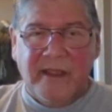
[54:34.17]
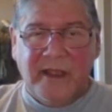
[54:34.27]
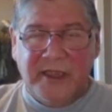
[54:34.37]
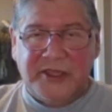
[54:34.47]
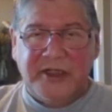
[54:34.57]

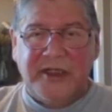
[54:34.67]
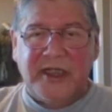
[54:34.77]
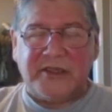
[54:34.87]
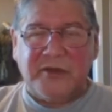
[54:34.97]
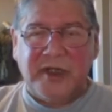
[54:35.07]
And he shared
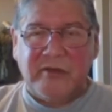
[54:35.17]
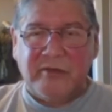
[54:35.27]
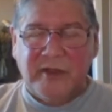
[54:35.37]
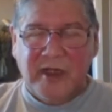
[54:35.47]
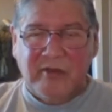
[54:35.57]
that story
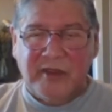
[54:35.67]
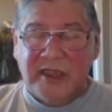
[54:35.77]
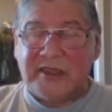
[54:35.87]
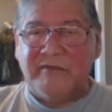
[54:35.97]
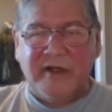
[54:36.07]
about, about,
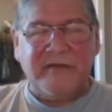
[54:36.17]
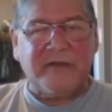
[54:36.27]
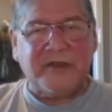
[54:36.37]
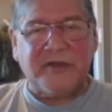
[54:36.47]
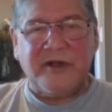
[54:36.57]
that's the very
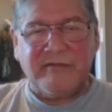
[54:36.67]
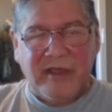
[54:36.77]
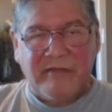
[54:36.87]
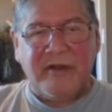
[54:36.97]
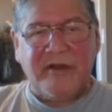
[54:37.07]
first story I have
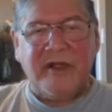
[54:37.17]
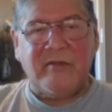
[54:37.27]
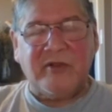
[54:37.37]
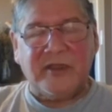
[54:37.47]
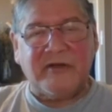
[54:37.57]
ever heard
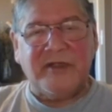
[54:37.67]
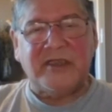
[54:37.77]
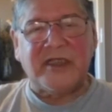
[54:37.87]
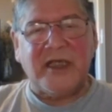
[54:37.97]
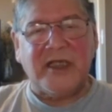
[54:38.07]
about the Cree
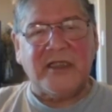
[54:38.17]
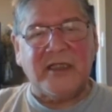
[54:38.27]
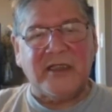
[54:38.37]
sky.